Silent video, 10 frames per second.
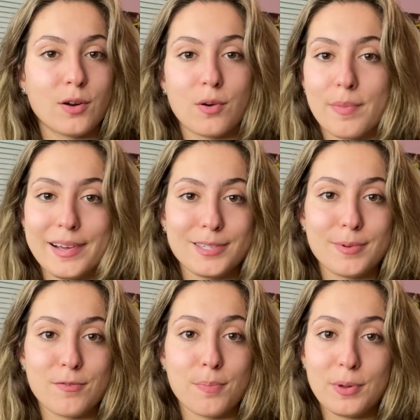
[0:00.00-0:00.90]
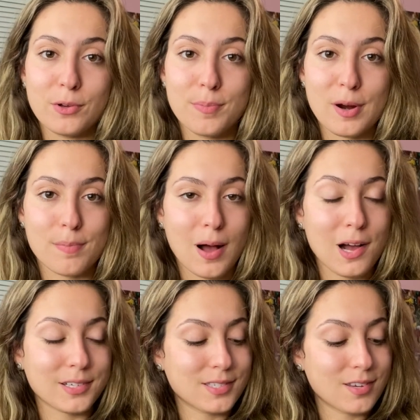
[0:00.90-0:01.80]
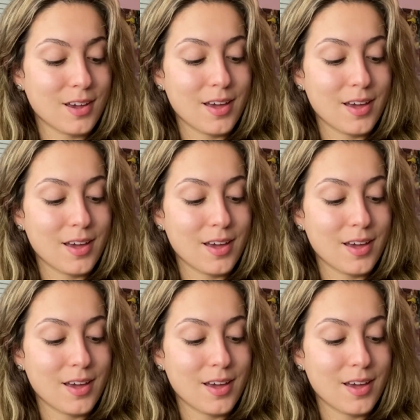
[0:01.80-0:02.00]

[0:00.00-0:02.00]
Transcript: Reminds me of a Build-A-Bear box